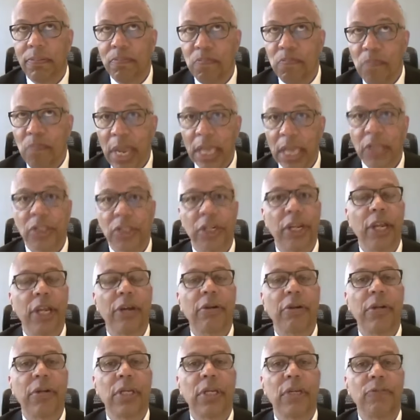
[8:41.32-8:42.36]
major
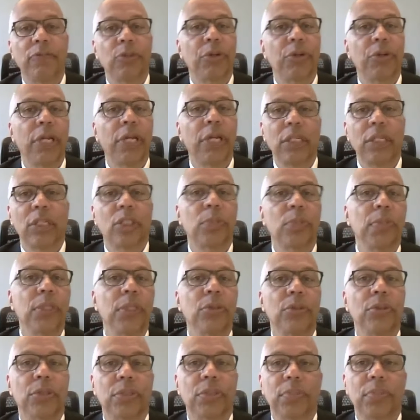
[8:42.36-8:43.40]
area of trade
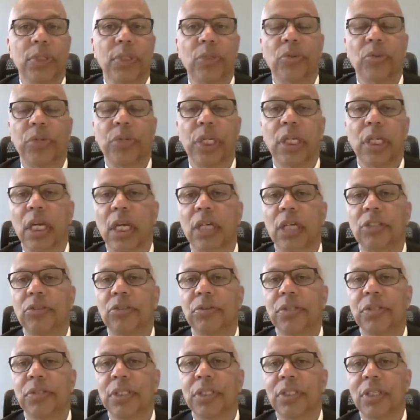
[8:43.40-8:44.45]
disputes between
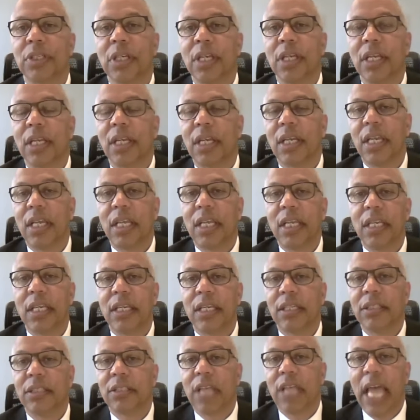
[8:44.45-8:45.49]
countries
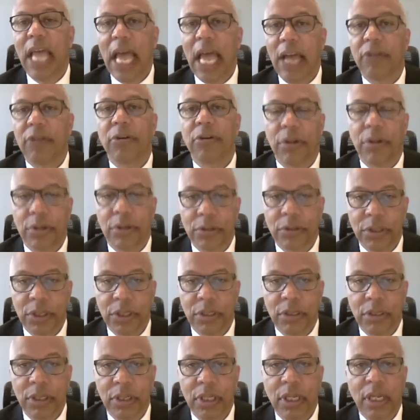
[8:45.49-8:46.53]
is agriculture.